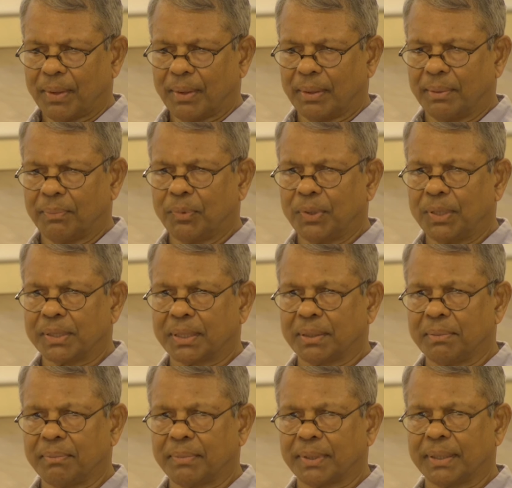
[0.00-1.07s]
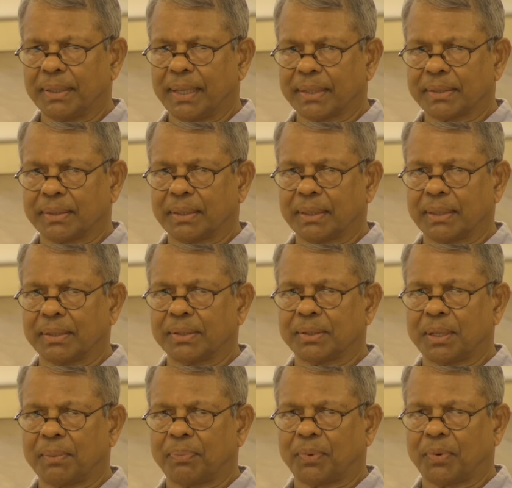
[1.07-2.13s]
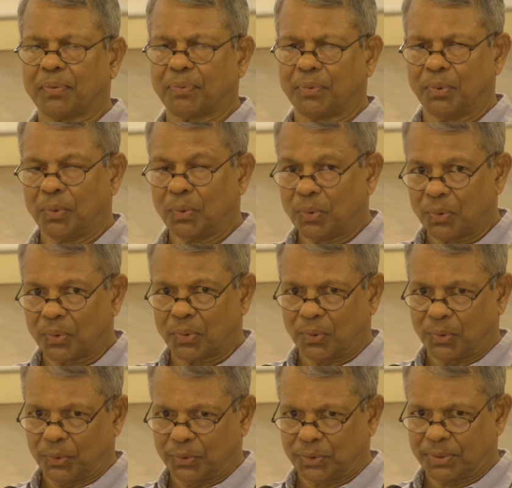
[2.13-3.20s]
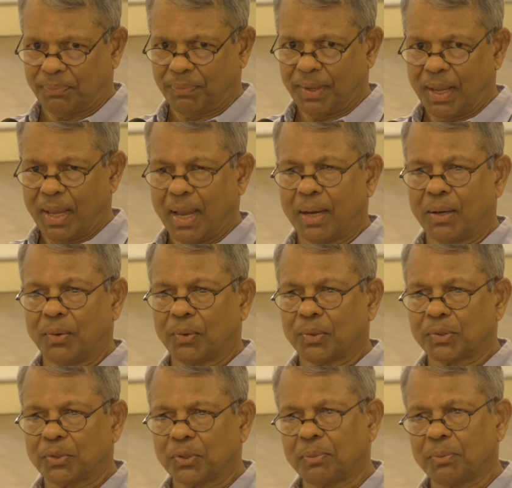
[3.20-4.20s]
the Buddhism rejects the concept of no cause. And also